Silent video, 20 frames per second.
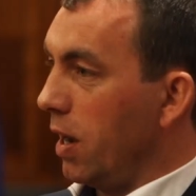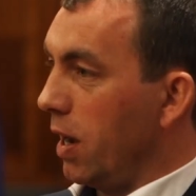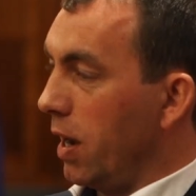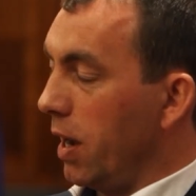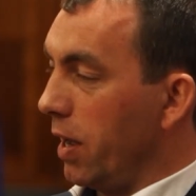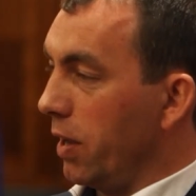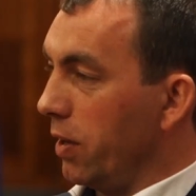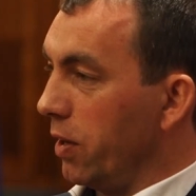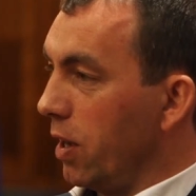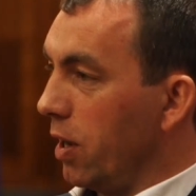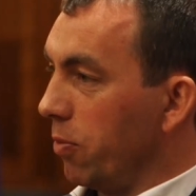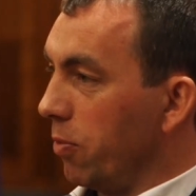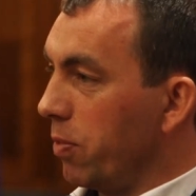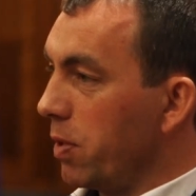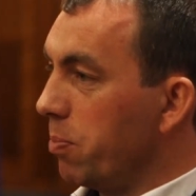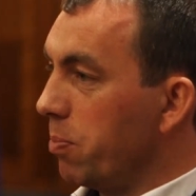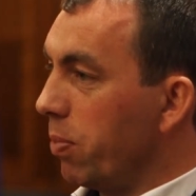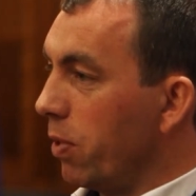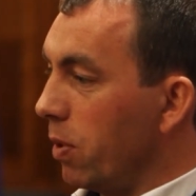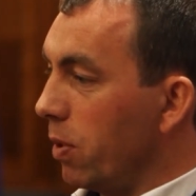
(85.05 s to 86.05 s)
and if
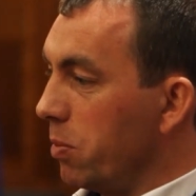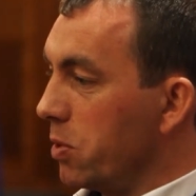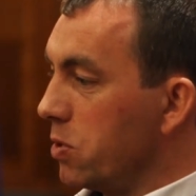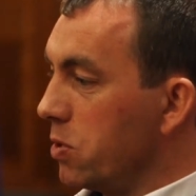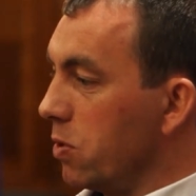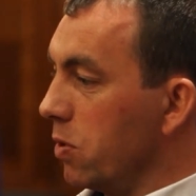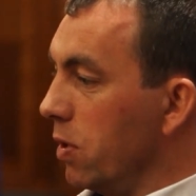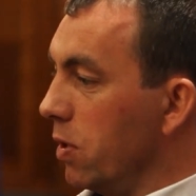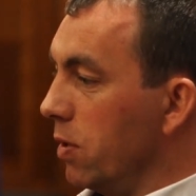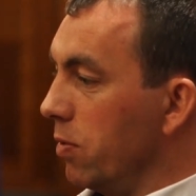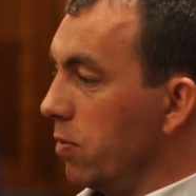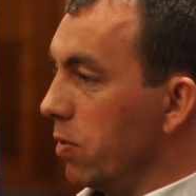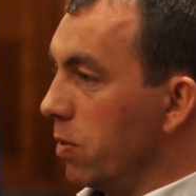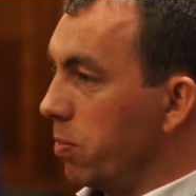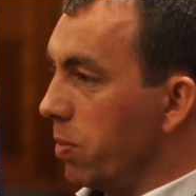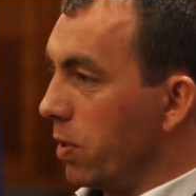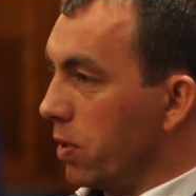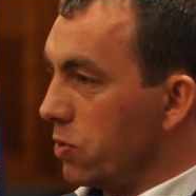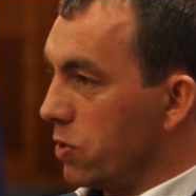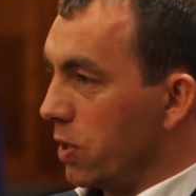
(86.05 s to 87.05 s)
we promise to deliver a
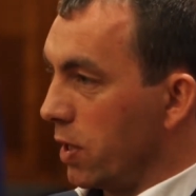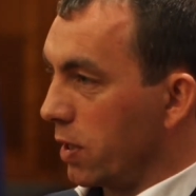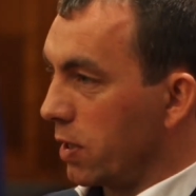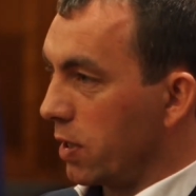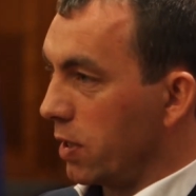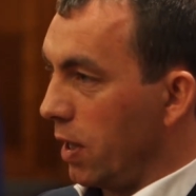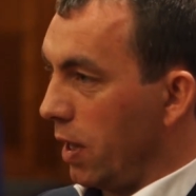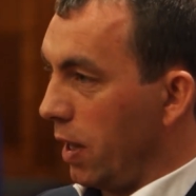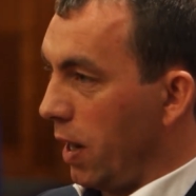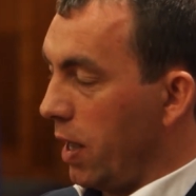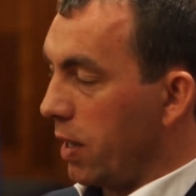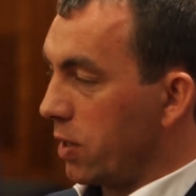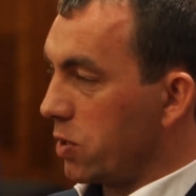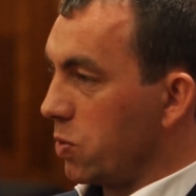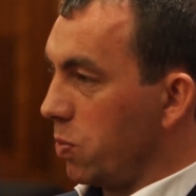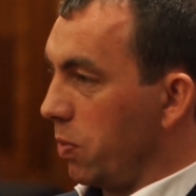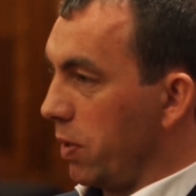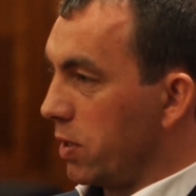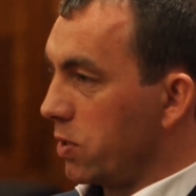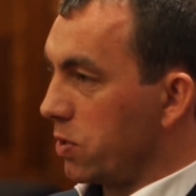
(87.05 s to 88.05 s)
project in
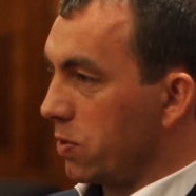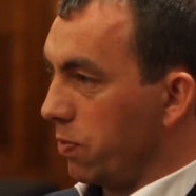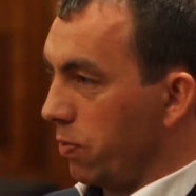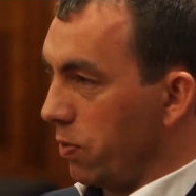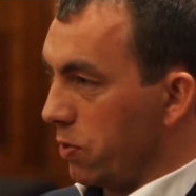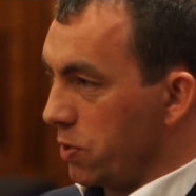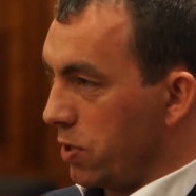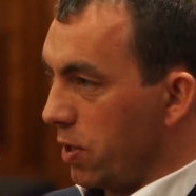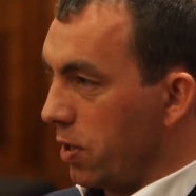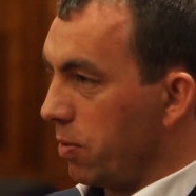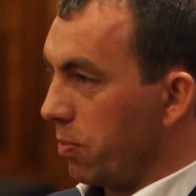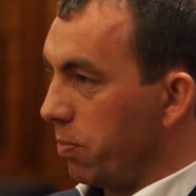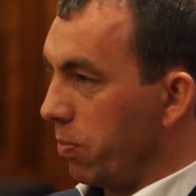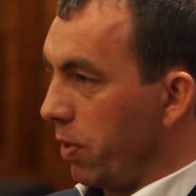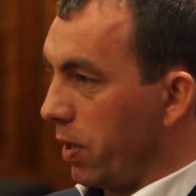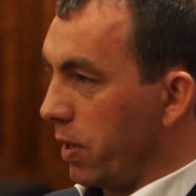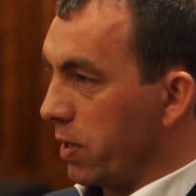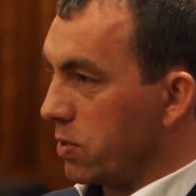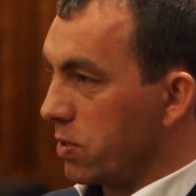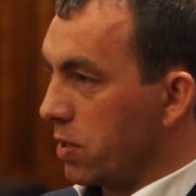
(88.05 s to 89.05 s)
X weeks for a certain
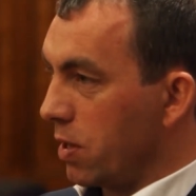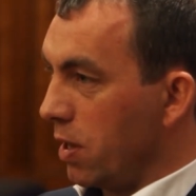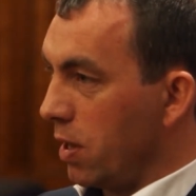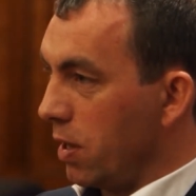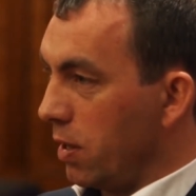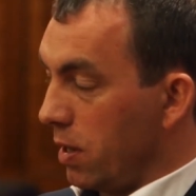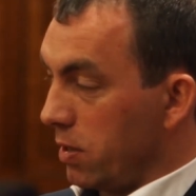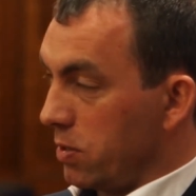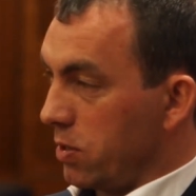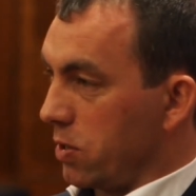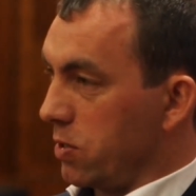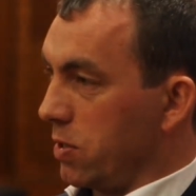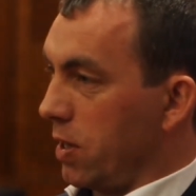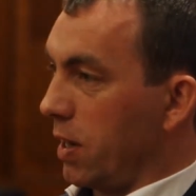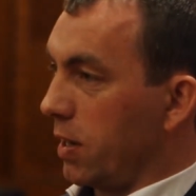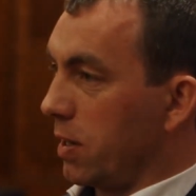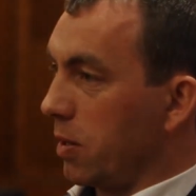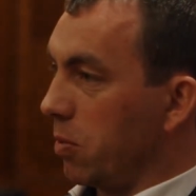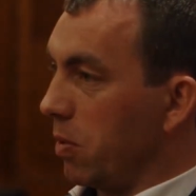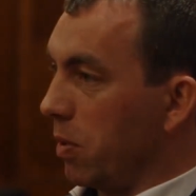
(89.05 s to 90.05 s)
price, that's
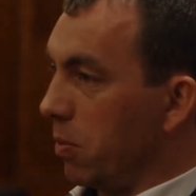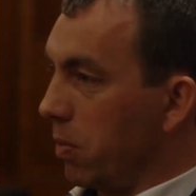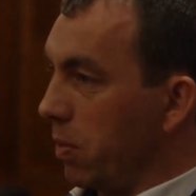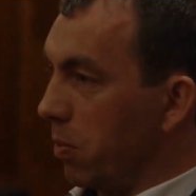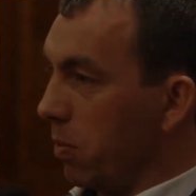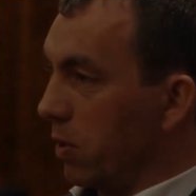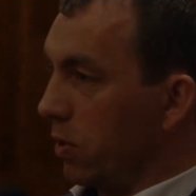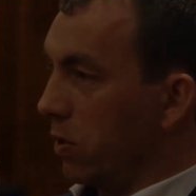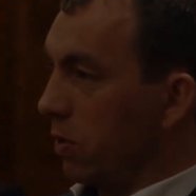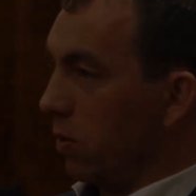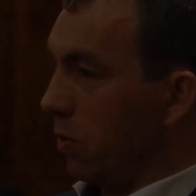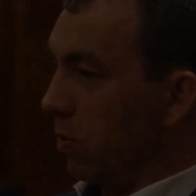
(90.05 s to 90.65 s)
exactly what we want to